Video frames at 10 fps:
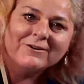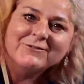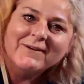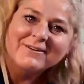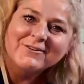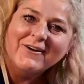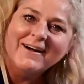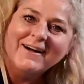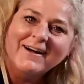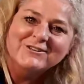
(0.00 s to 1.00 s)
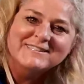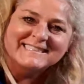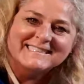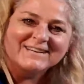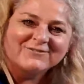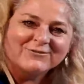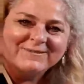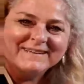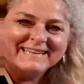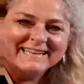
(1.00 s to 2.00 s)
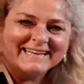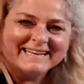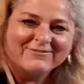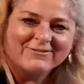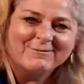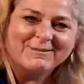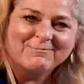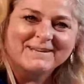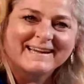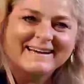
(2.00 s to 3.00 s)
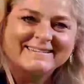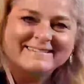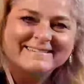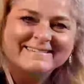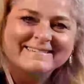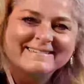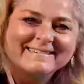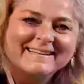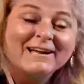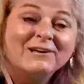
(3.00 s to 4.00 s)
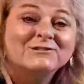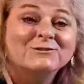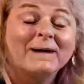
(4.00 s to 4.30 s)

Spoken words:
so I don't know how long it's going to take for me to hear from them again. So my